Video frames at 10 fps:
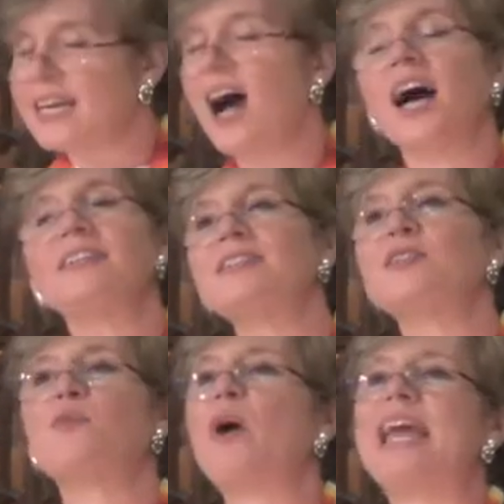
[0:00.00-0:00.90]
God
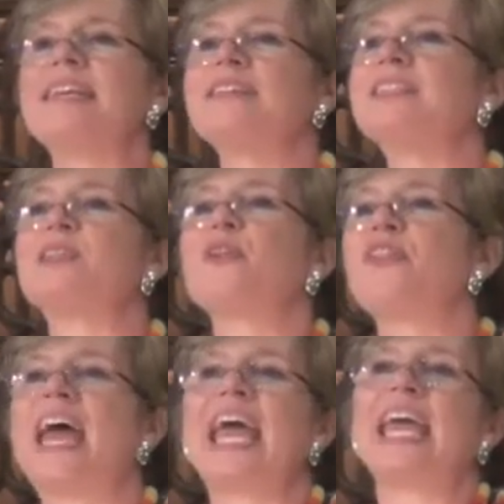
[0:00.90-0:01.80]
doesn't wait until
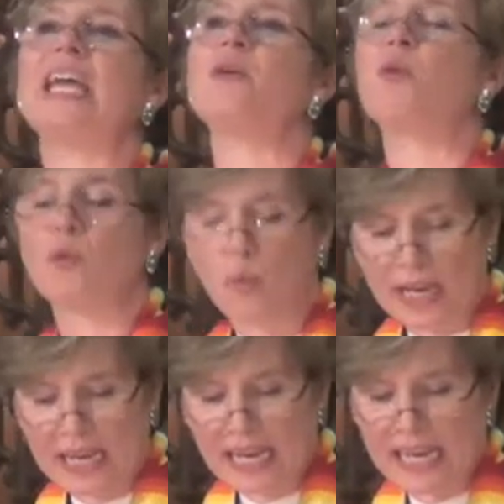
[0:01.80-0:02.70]
they or
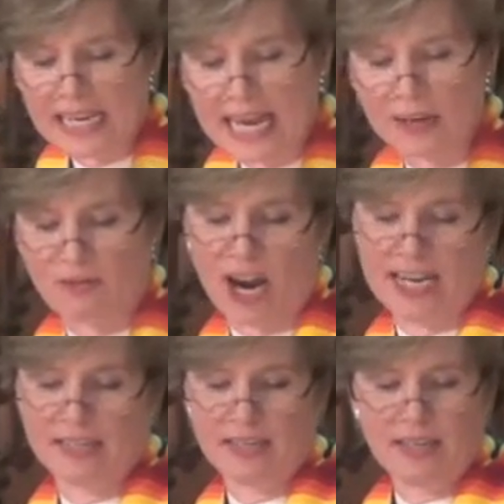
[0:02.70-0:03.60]
we get it
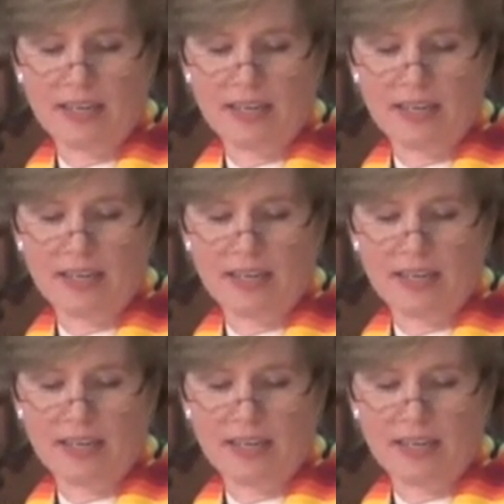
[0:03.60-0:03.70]
right.